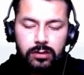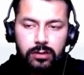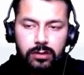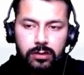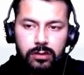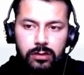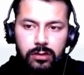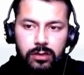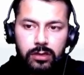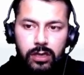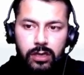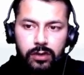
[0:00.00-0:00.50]

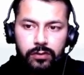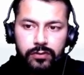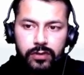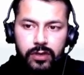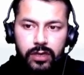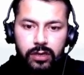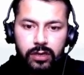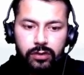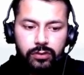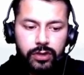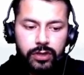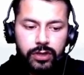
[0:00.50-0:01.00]
Now we
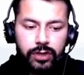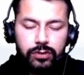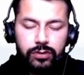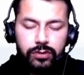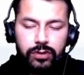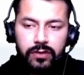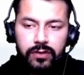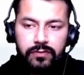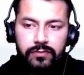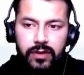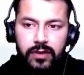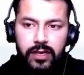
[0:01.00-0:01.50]
are going to
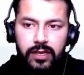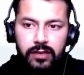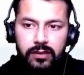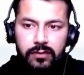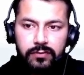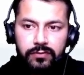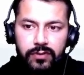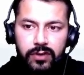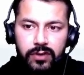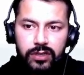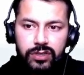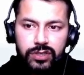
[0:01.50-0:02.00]
define the
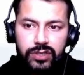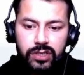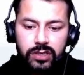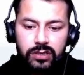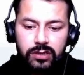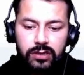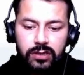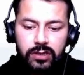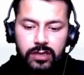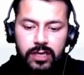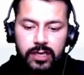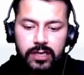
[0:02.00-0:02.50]
function
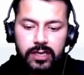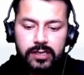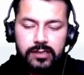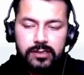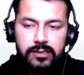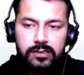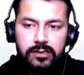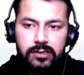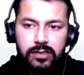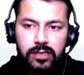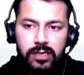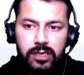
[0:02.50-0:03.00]
that
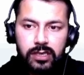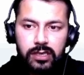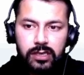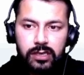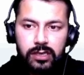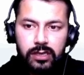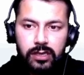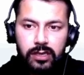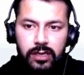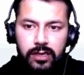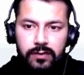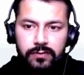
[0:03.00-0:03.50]
is
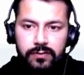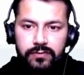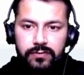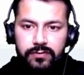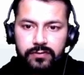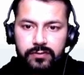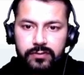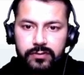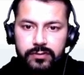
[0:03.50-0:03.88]
def